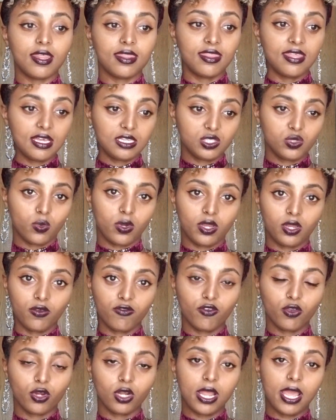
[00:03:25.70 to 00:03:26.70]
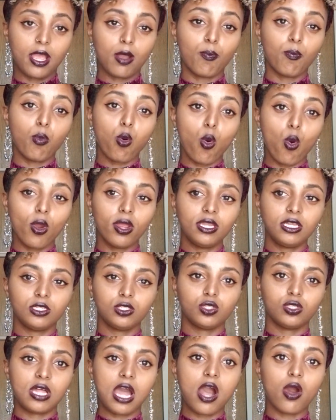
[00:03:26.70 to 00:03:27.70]
this one, if you're like pointing
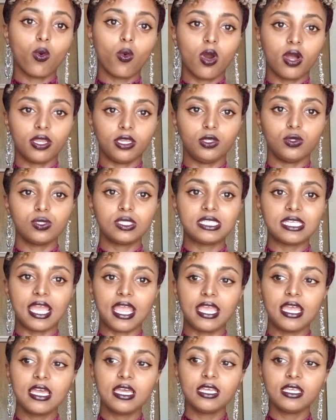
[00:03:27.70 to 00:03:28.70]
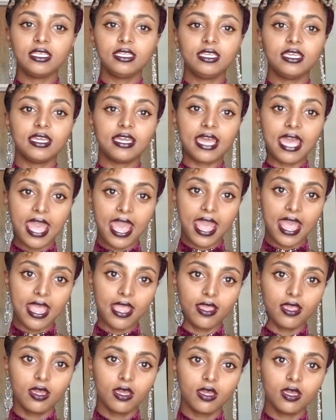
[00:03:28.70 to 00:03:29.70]
to that one, you say, yehey.
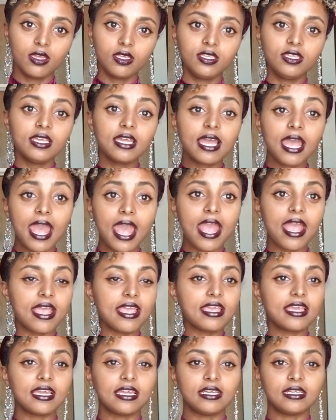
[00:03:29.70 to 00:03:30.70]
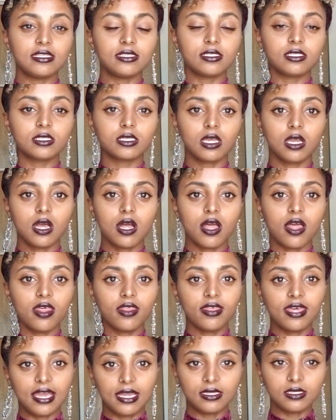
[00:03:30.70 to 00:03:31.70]
Yehey is
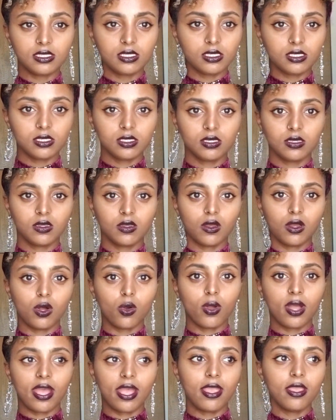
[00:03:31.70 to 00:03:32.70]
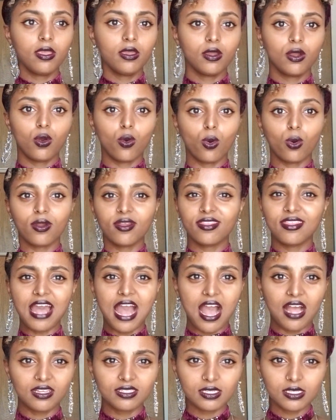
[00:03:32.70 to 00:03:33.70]
this, okay? Or
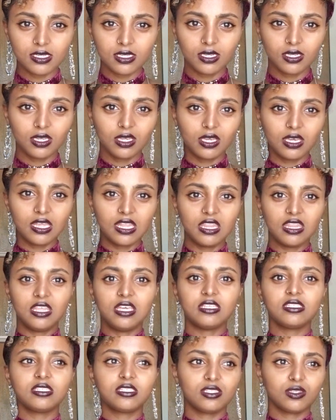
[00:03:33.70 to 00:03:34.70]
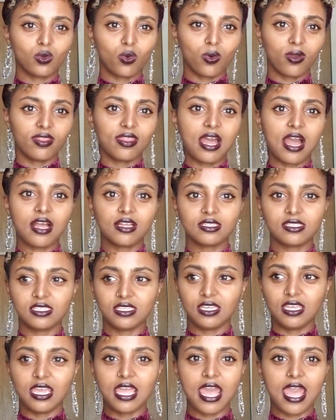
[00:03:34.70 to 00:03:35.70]
that. This or that.
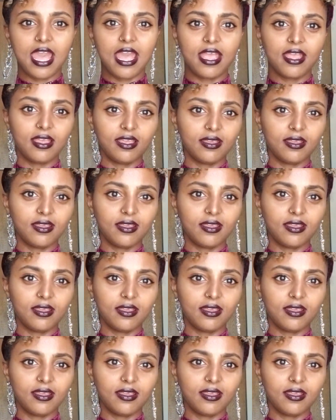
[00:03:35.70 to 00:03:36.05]
Yehey.